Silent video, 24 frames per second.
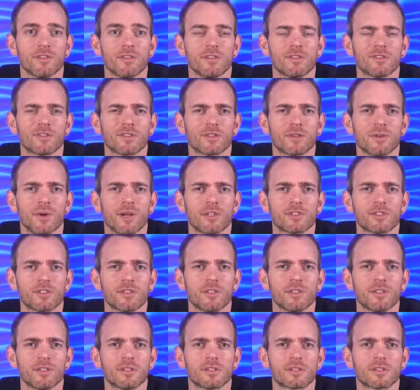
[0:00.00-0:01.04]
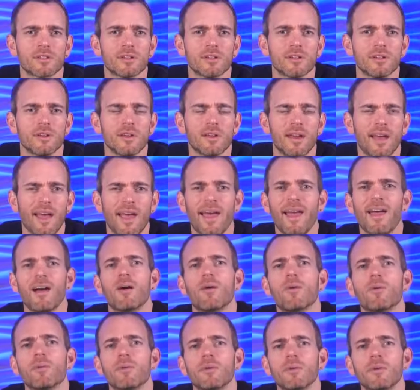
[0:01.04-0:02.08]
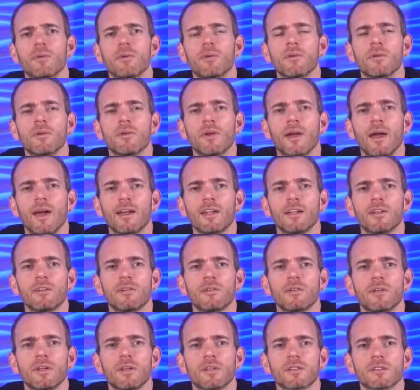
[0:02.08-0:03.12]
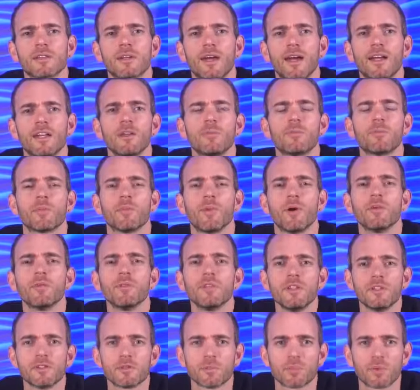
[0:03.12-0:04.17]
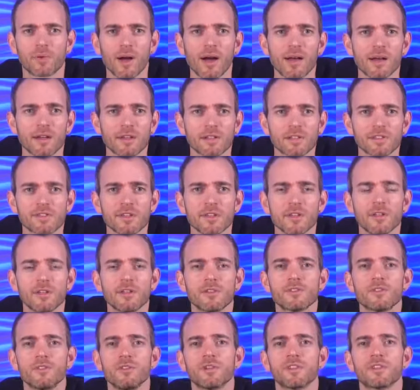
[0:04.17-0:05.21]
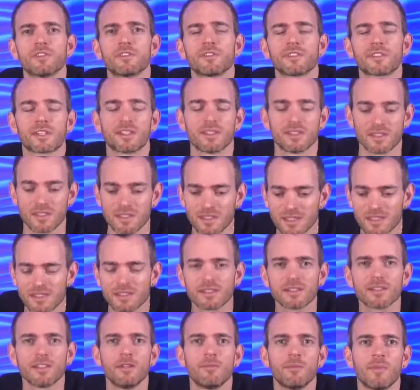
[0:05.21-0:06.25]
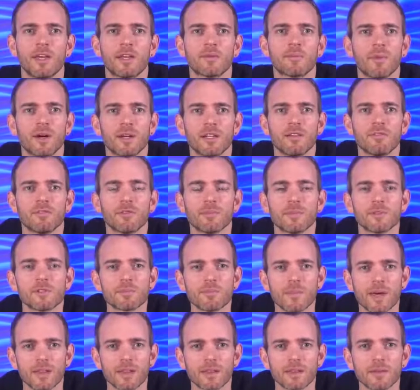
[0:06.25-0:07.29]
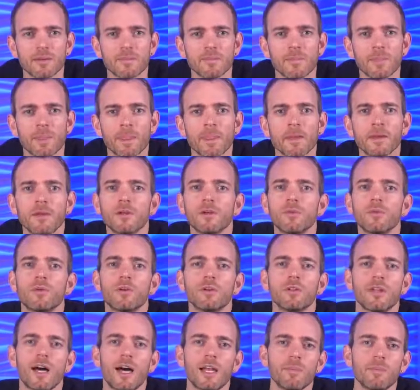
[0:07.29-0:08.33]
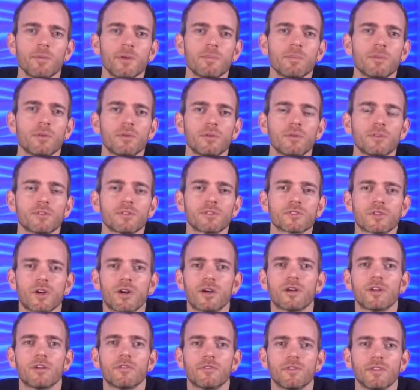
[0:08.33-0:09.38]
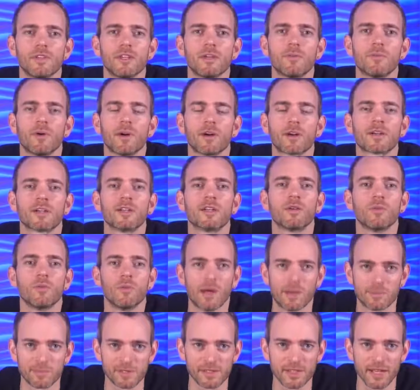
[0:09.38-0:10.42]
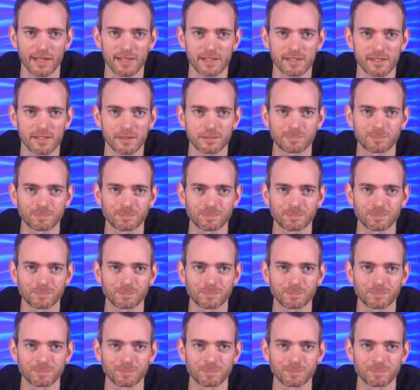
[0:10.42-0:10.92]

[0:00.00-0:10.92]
So the question is, how? How do you do this? How do you promote these products so you can consistently make money from this method? Well, a lot of people start affiliate marketing websites.